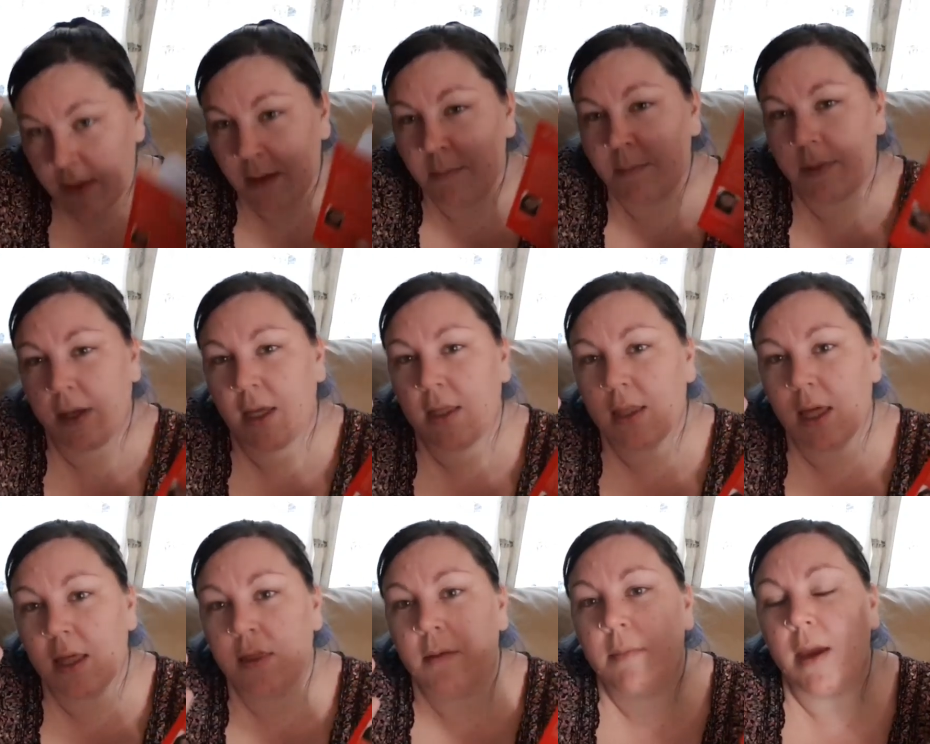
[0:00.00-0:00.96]
them being
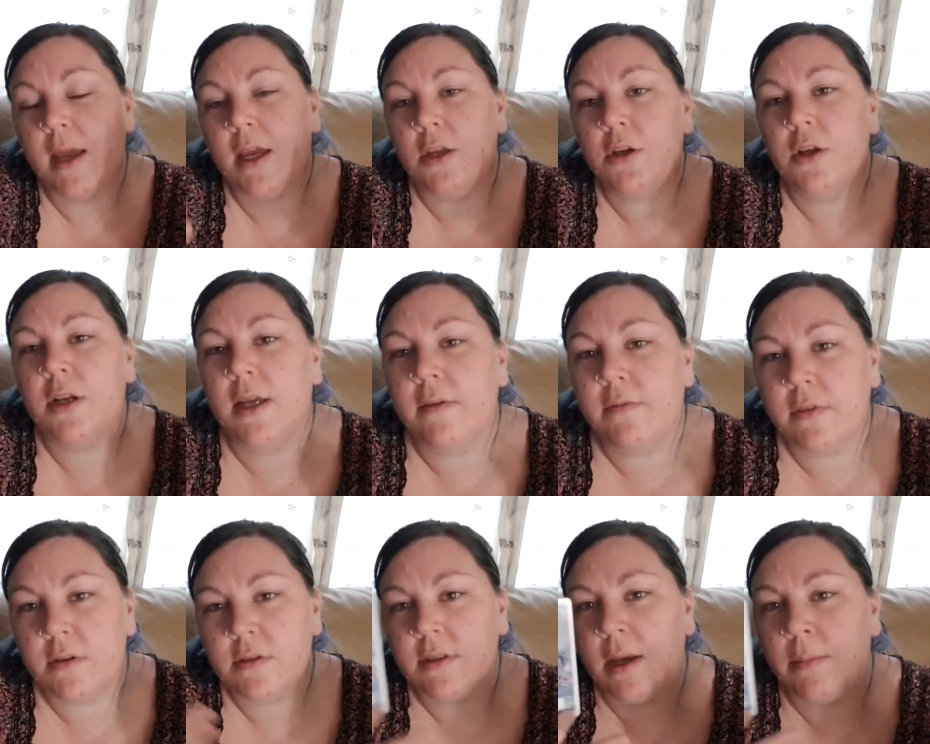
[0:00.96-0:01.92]
there, they're making you leave
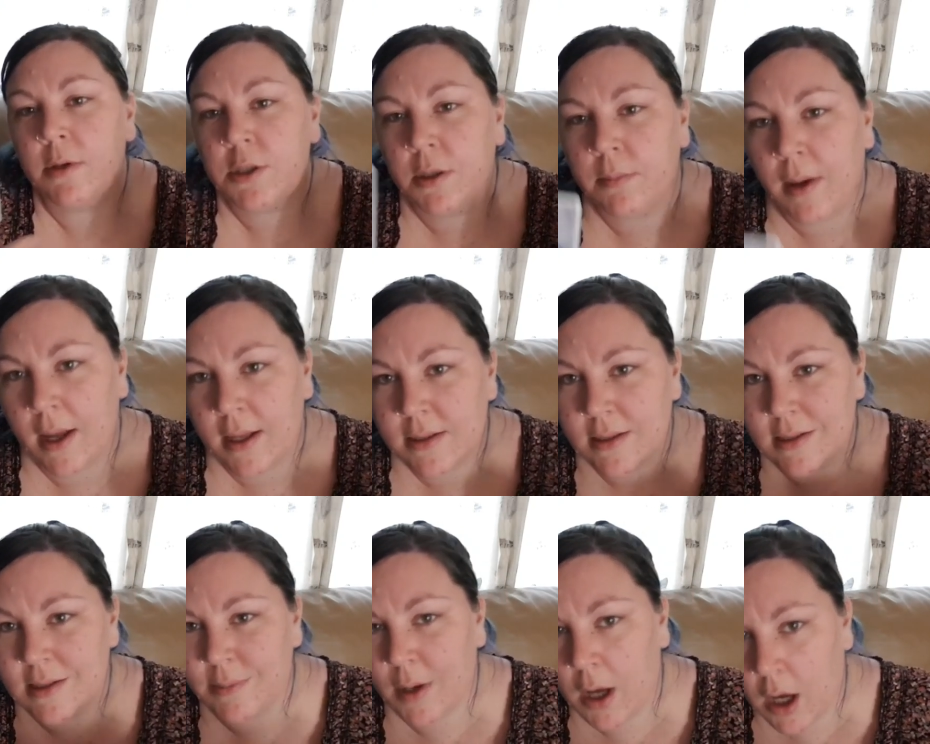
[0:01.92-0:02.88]
those damaging
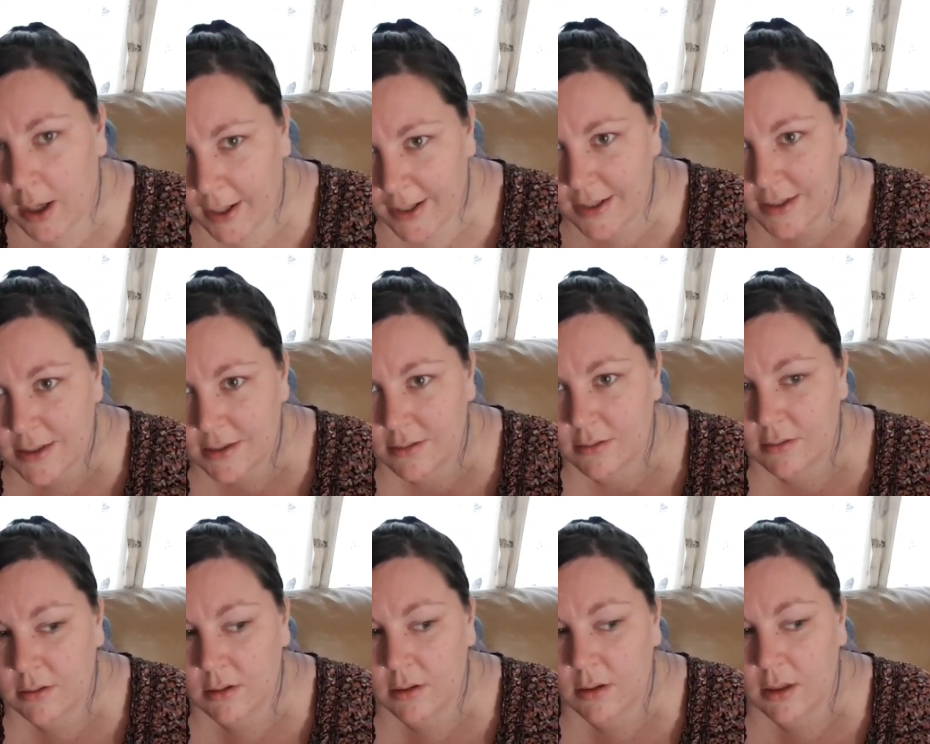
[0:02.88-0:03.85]
patterns behind.
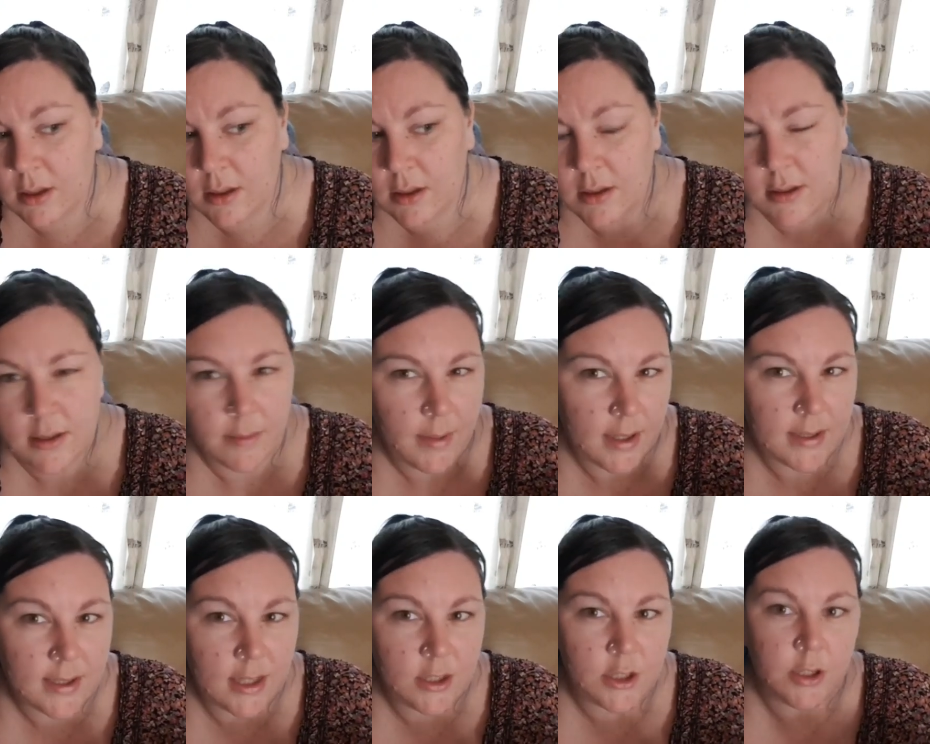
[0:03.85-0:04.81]
Does that make
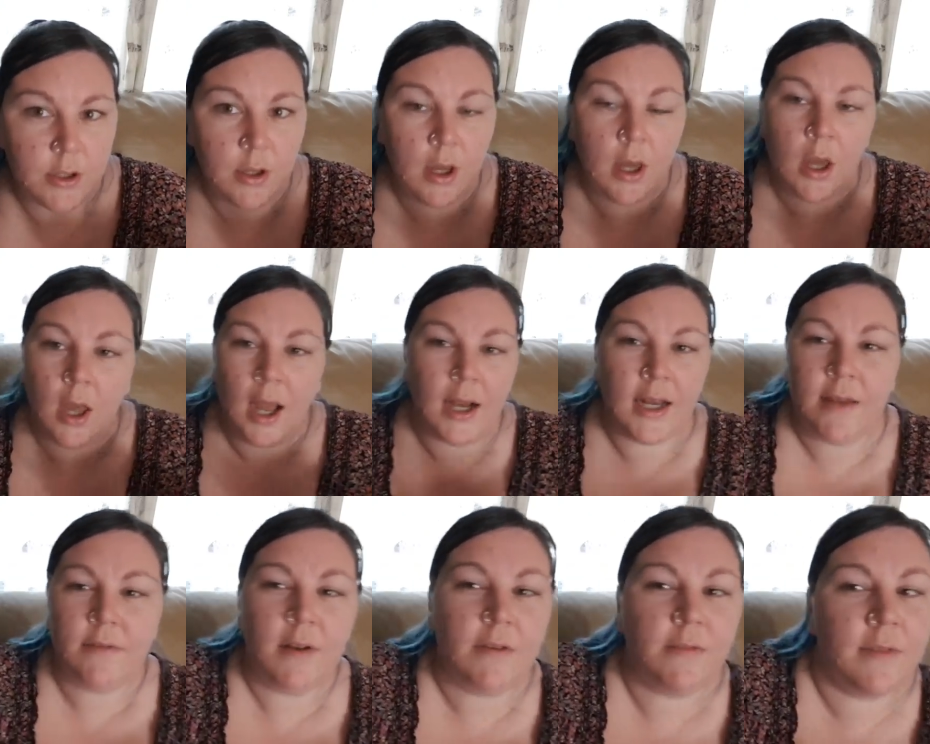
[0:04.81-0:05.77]
sense? You, and
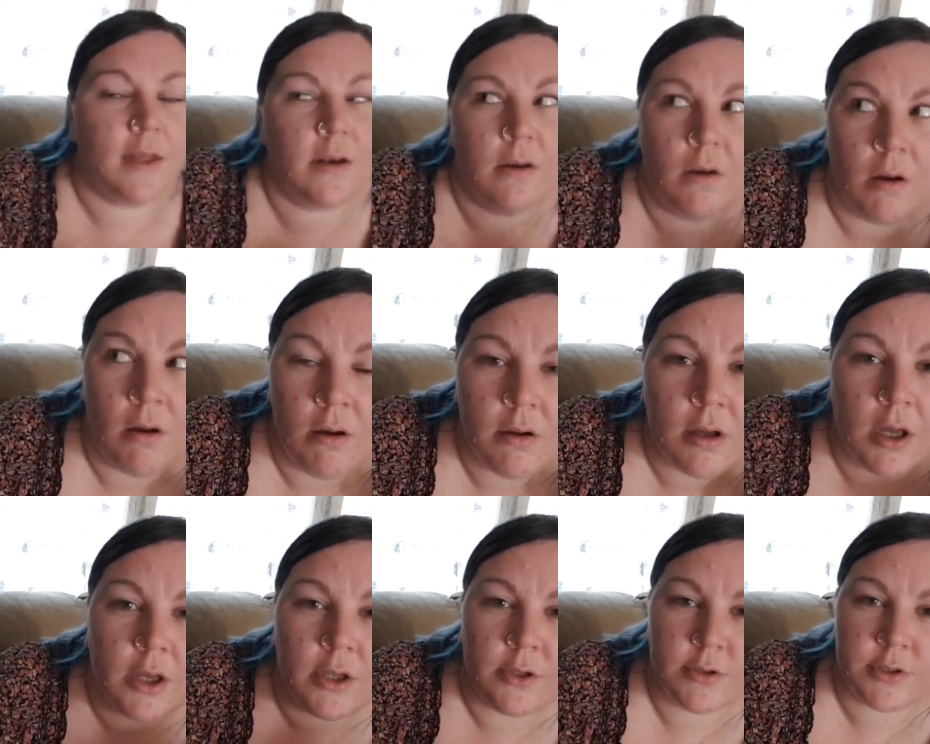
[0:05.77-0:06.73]
even if they're not,
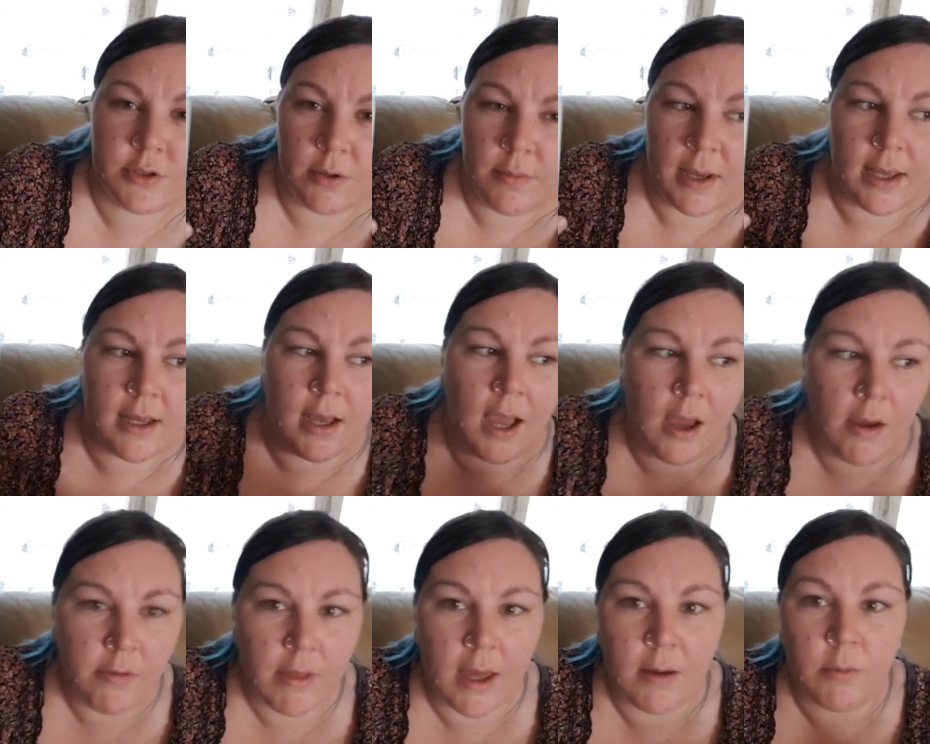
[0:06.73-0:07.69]
your soulmate
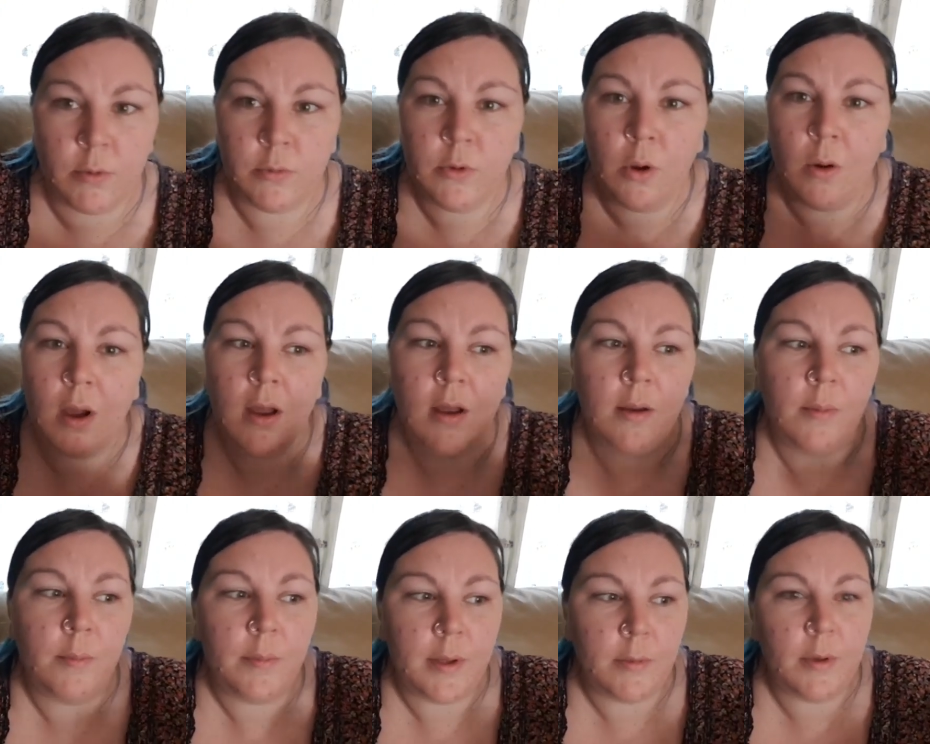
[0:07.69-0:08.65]
out there will not
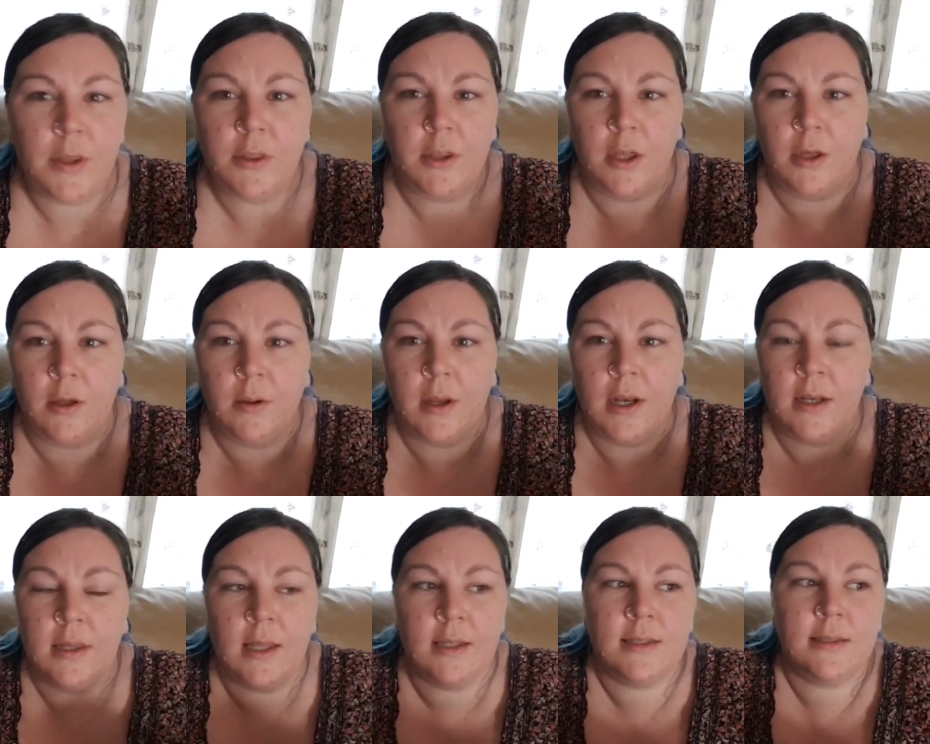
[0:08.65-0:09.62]
be with you
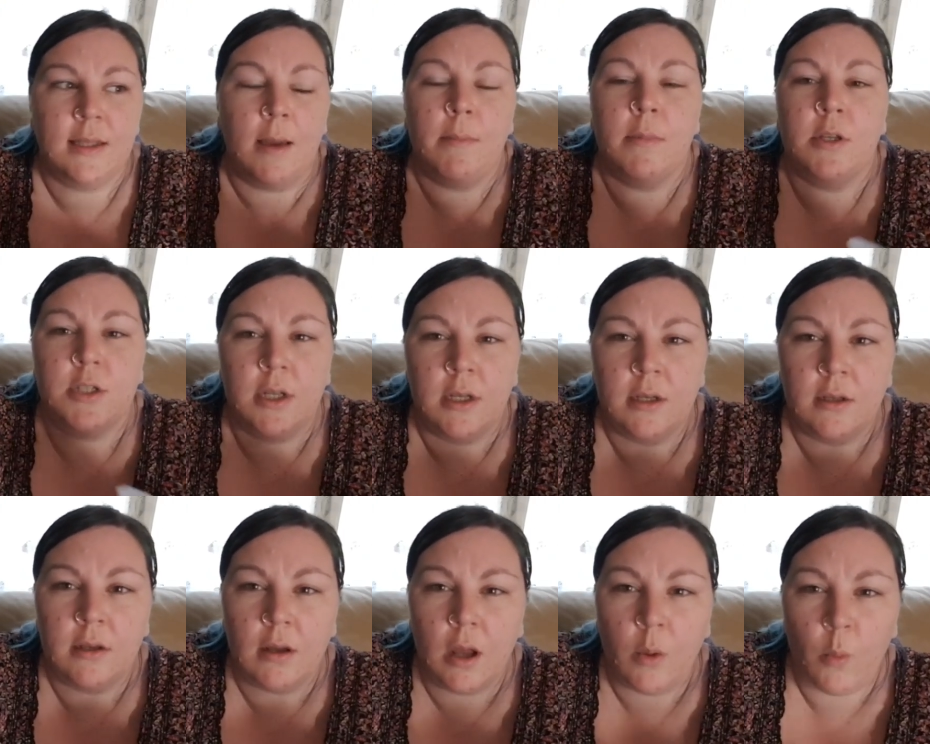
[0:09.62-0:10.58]
in this
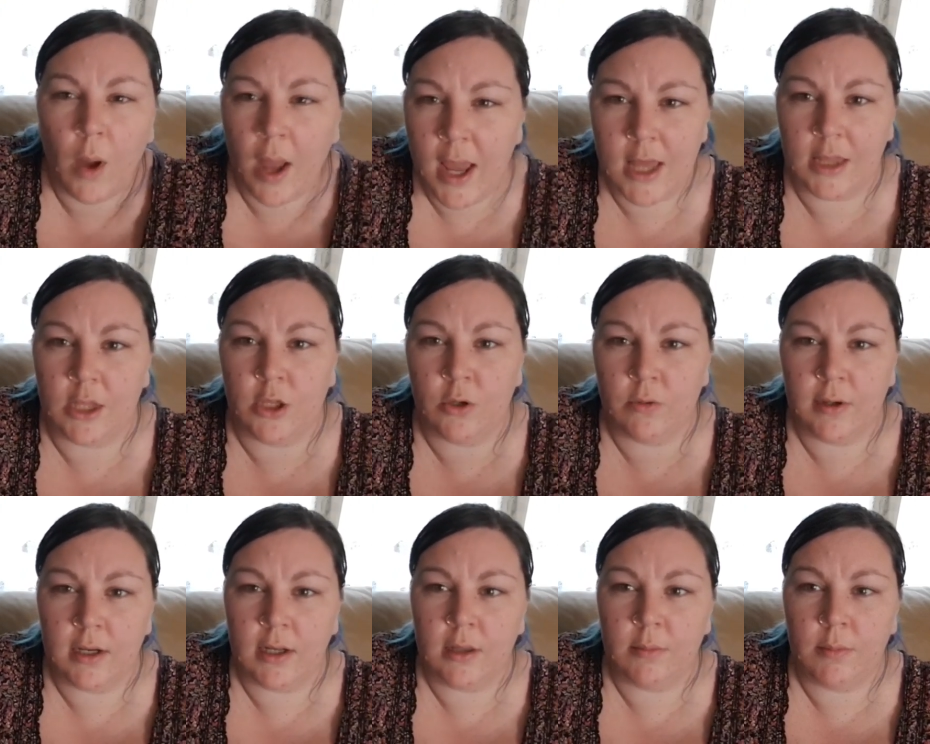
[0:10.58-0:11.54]
damaging way that you're
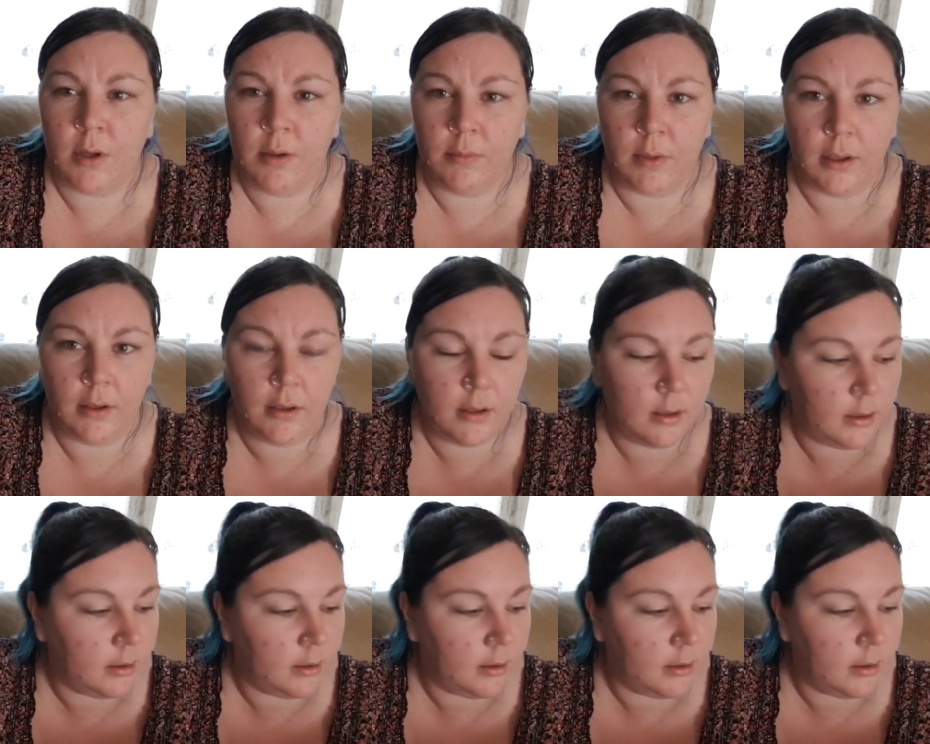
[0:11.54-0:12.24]
in at the moment.